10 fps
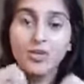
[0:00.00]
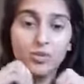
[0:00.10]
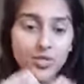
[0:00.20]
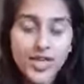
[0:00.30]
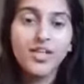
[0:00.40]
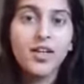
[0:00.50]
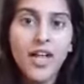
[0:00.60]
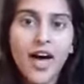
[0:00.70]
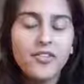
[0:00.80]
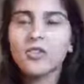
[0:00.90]
and you said it
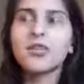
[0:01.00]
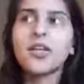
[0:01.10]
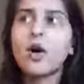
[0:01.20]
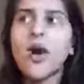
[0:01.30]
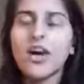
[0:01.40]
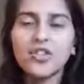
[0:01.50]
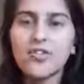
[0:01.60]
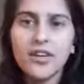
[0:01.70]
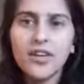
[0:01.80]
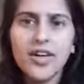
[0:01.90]
all out and then you're like, oh,
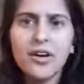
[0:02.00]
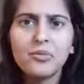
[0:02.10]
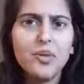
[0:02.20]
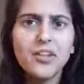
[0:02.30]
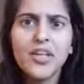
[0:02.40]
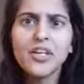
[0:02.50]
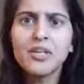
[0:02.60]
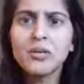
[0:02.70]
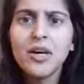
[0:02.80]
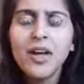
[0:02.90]
actually, I figured it out. Like,
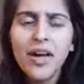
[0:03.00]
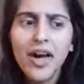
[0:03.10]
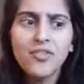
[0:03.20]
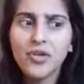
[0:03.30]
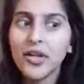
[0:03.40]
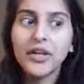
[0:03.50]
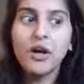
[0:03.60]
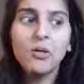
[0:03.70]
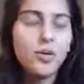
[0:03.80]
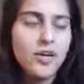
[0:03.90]
thank you. And they're like,
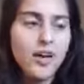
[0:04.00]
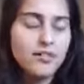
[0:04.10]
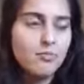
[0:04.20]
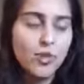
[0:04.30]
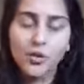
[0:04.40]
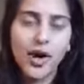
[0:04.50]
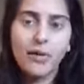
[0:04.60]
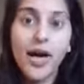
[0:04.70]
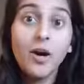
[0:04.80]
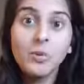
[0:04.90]
oh, well, I don't know
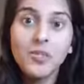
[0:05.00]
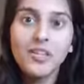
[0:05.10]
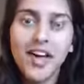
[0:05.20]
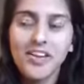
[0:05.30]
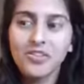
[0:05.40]
how I helped.